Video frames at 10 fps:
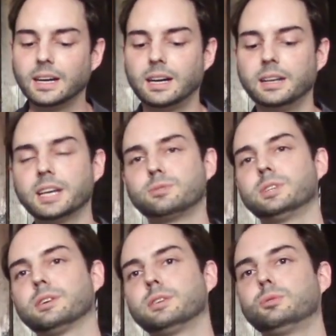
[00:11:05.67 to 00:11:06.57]
Next
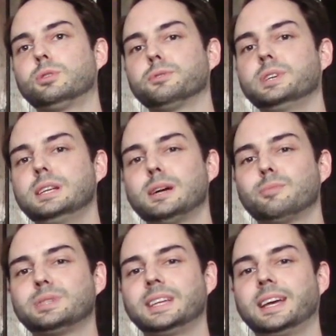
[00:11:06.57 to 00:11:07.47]
one here, though, Wolverine
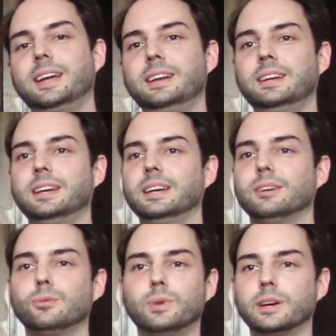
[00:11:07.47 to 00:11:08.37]
number 10,
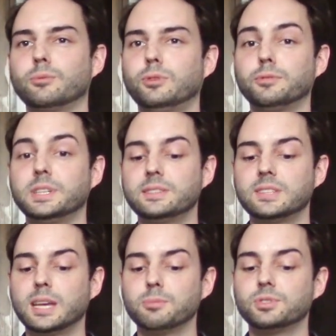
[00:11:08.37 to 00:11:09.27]
where Wolverine and
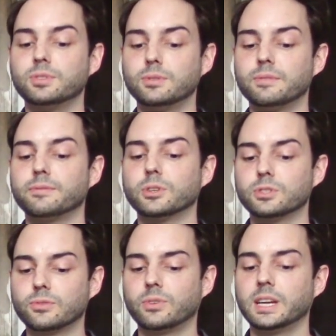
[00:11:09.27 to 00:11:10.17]
Sabretooth
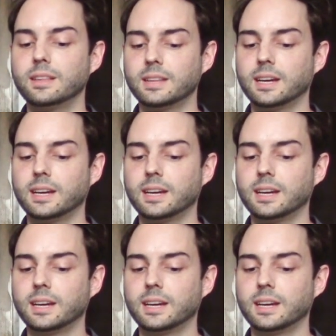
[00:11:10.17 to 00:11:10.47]
first fight.